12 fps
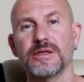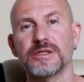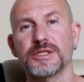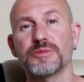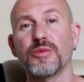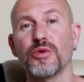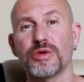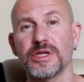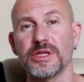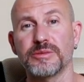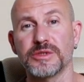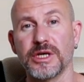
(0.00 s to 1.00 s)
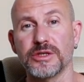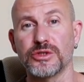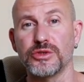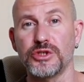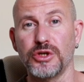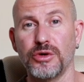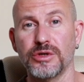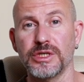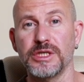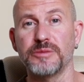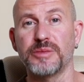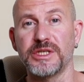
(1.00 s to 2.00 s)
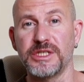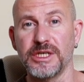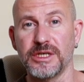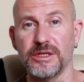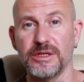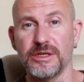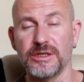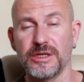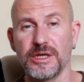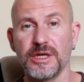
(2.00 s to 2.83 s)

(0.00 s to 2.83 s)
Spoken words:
smoky lapsang souchong in particular